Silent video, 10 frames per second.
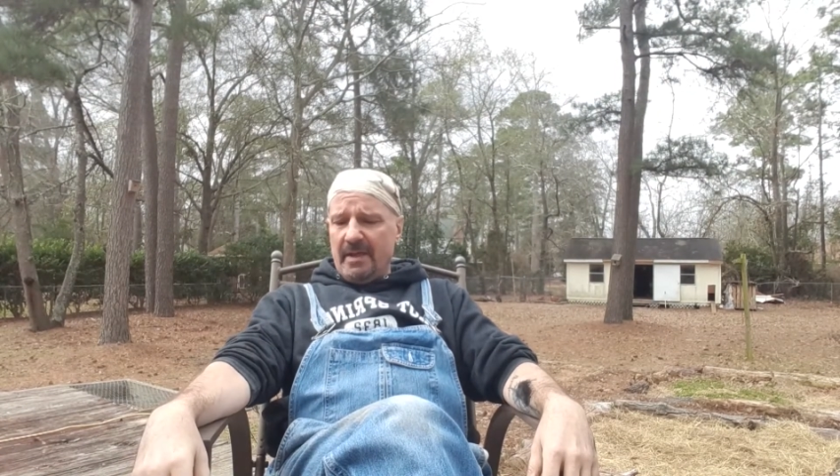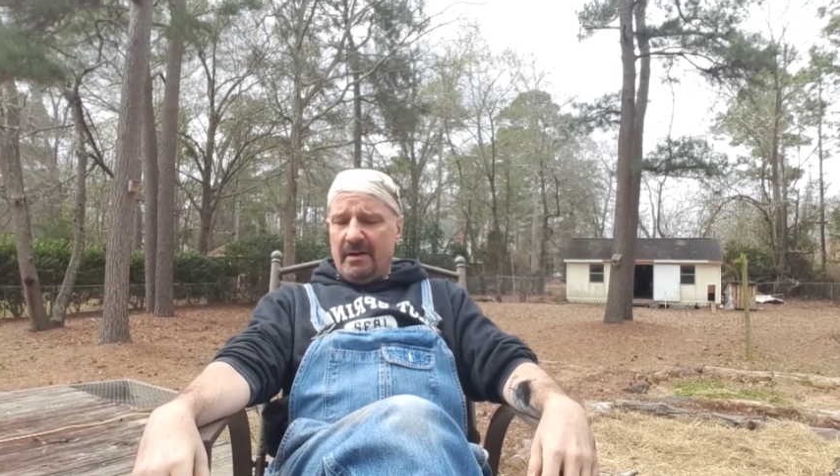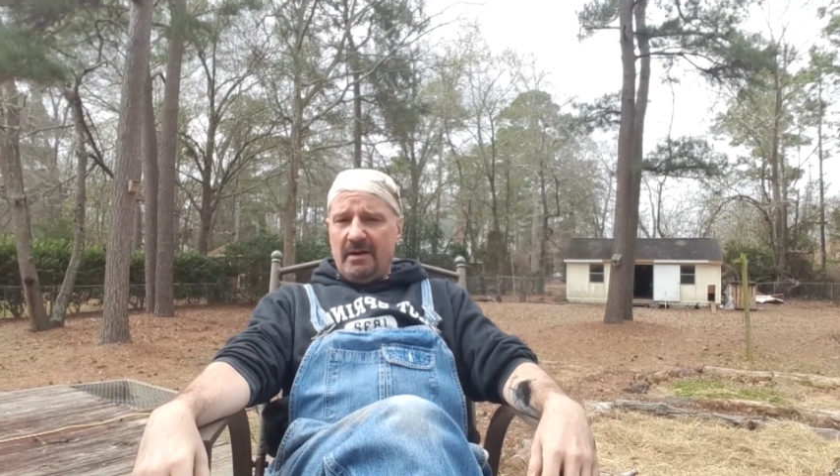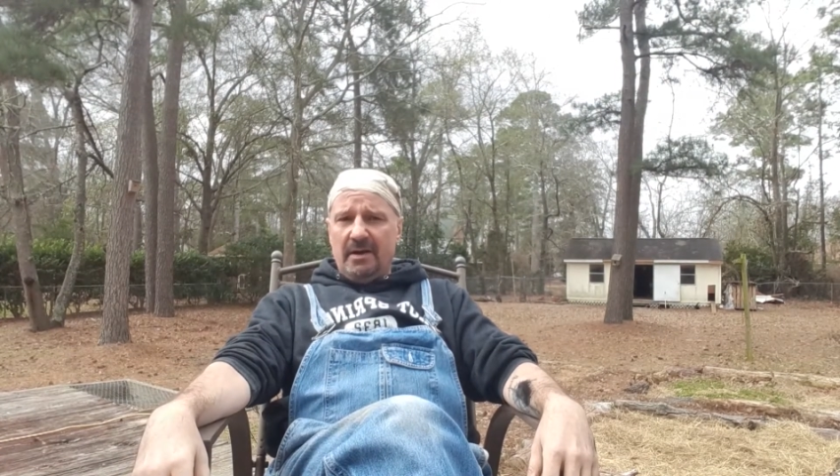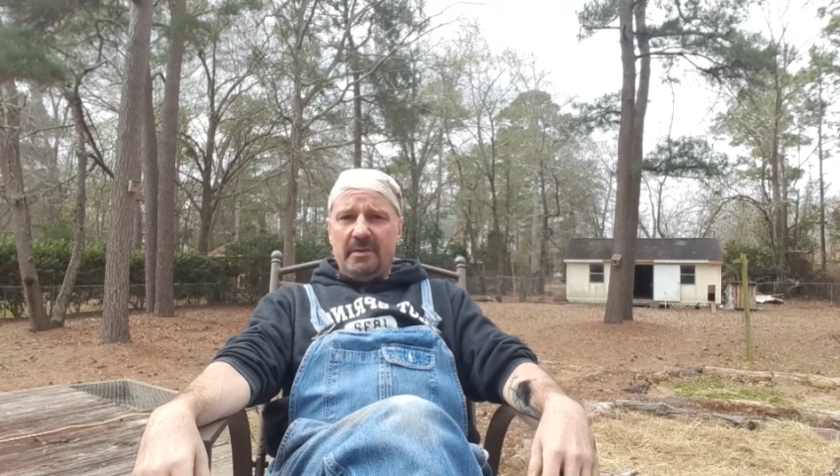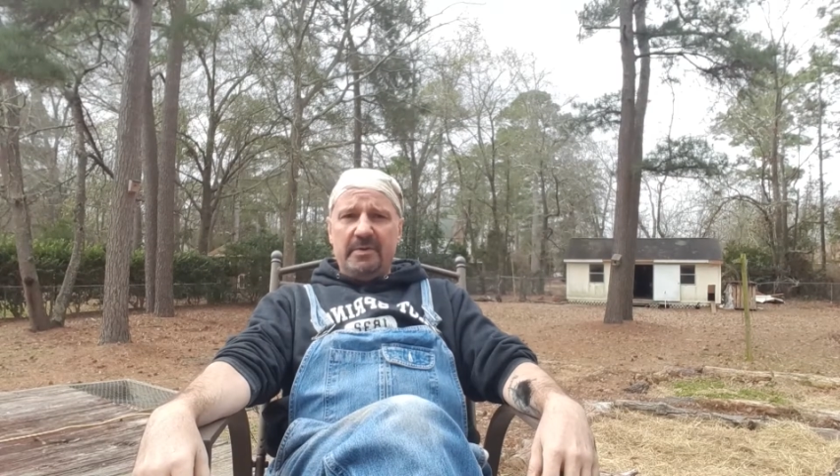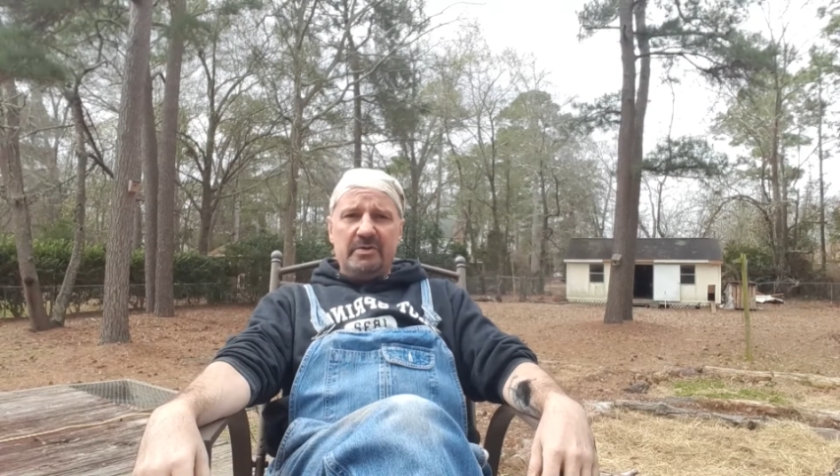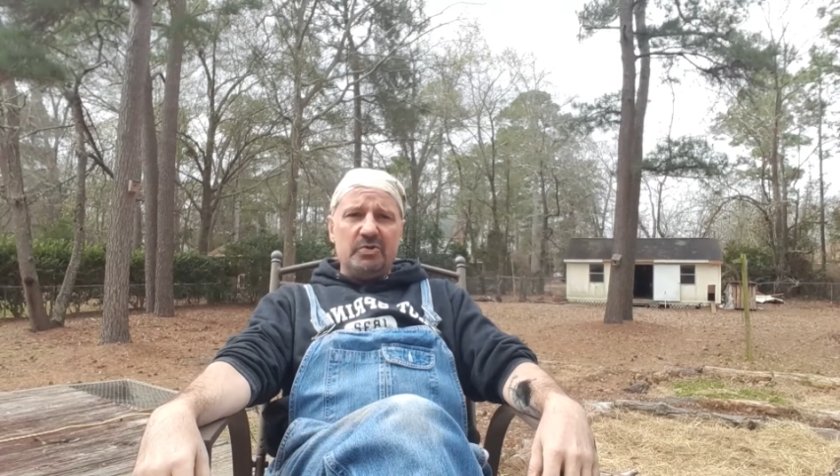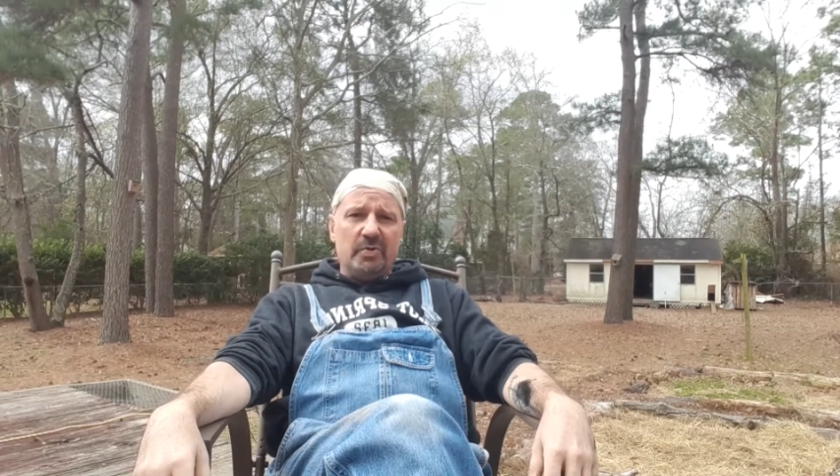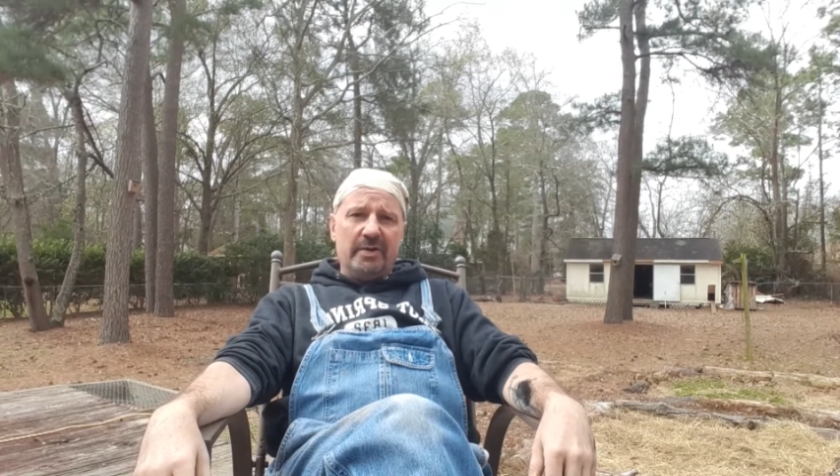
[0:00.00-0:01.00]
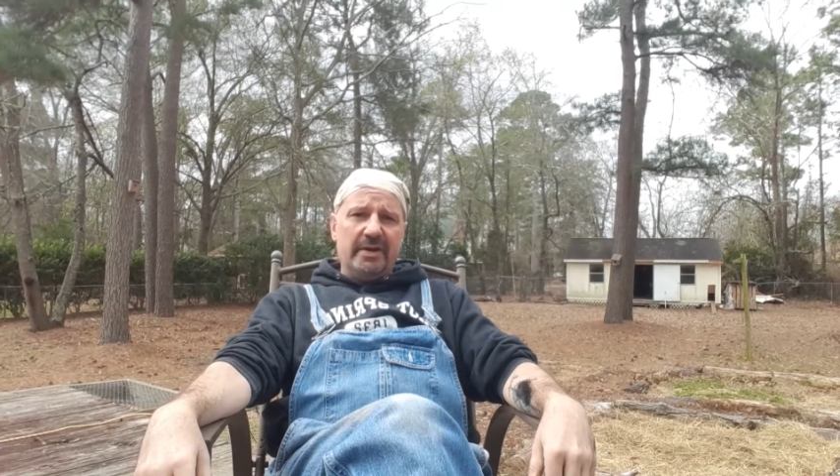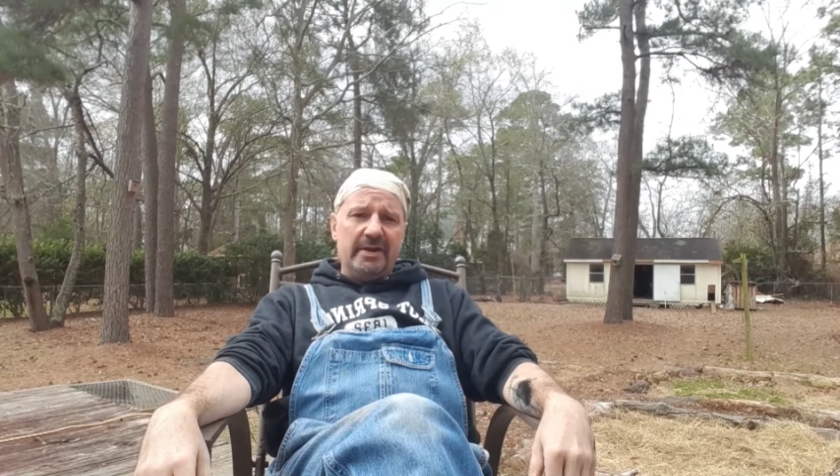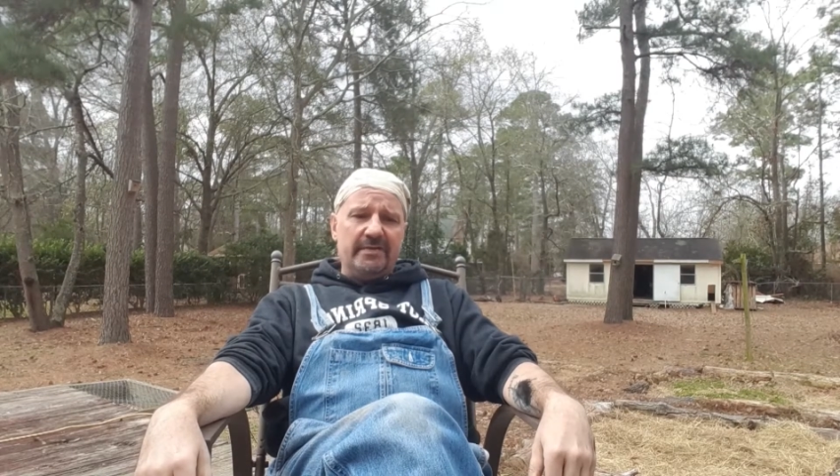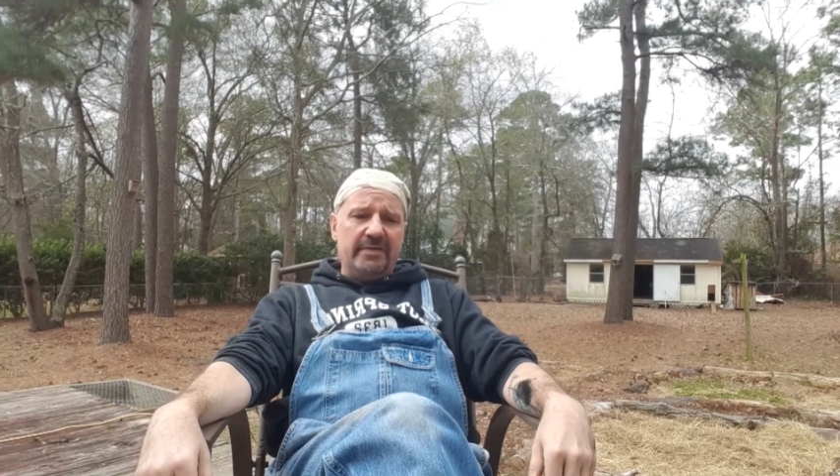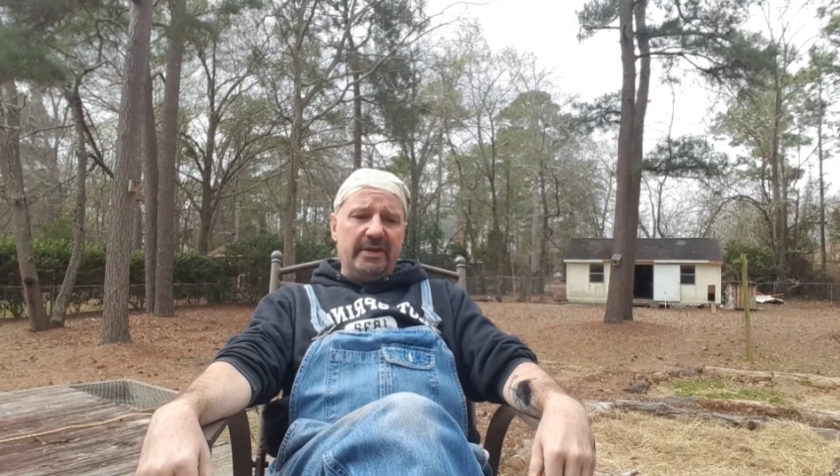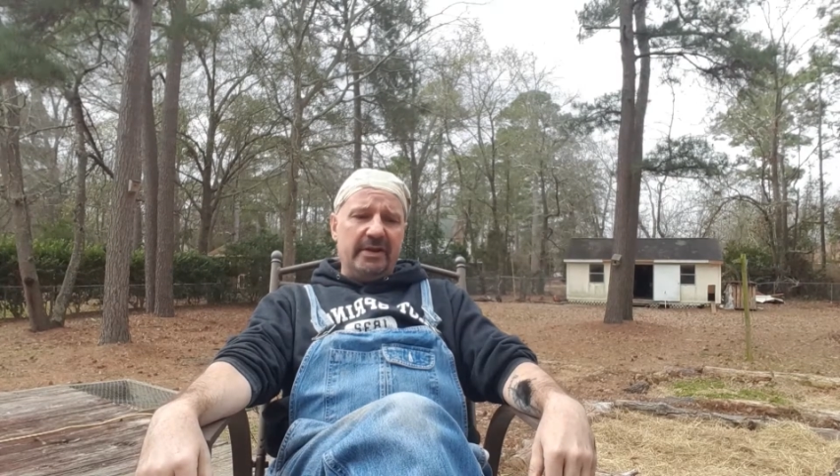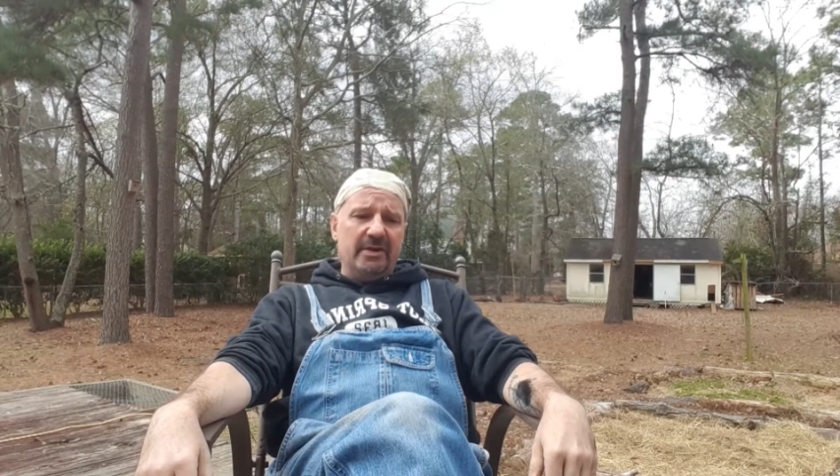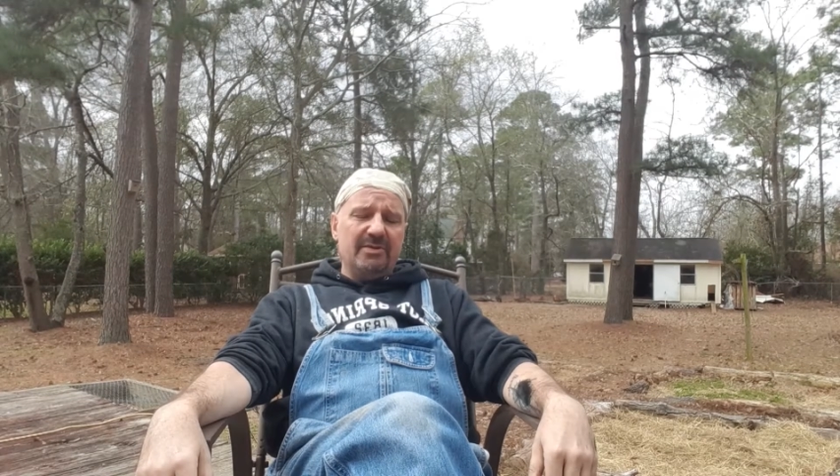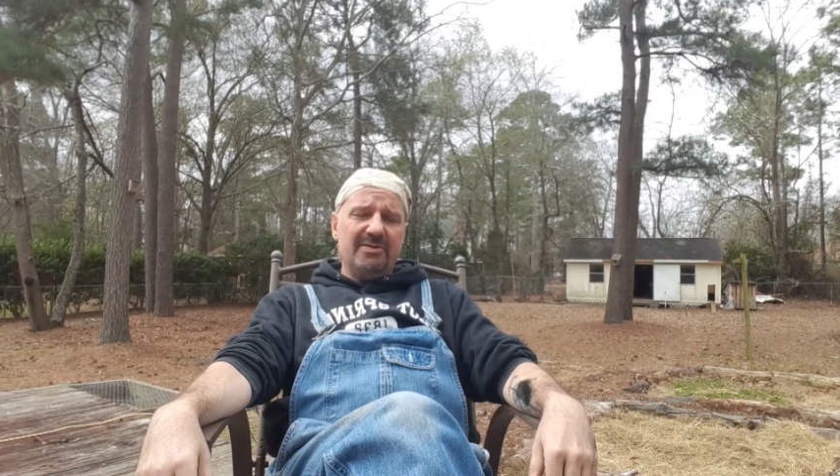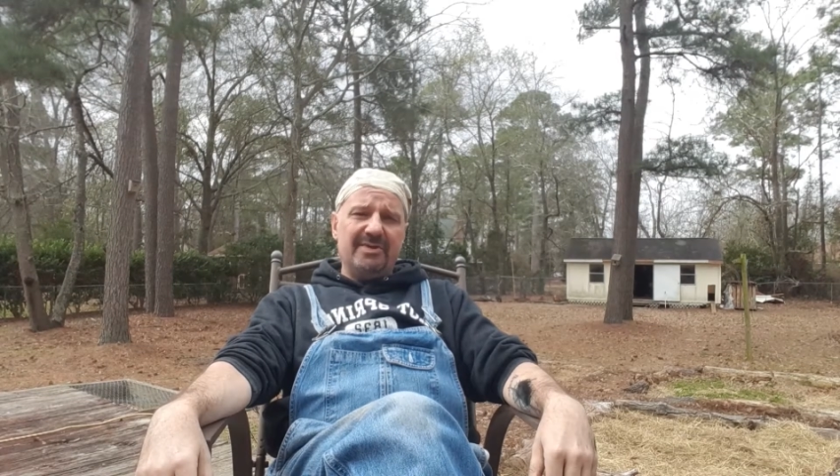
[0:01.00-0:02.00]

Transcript: I uh, hope you enjoyed today's video,